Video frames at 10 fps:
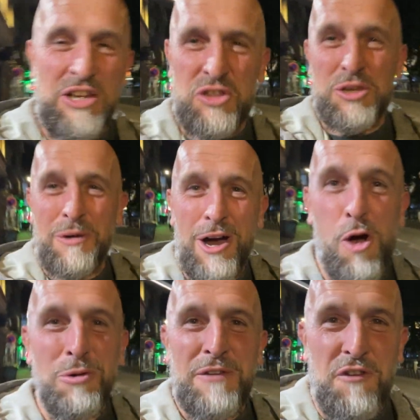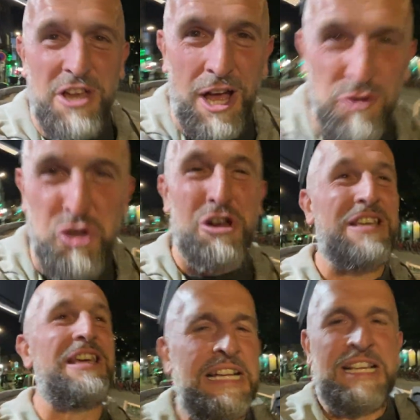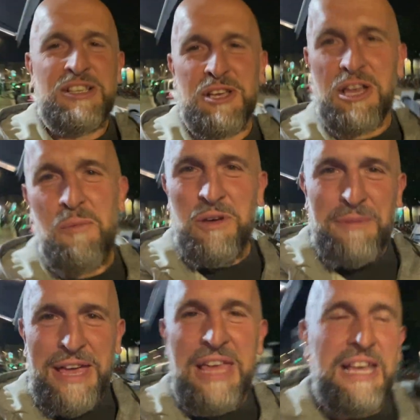to a whole different country. So come with me.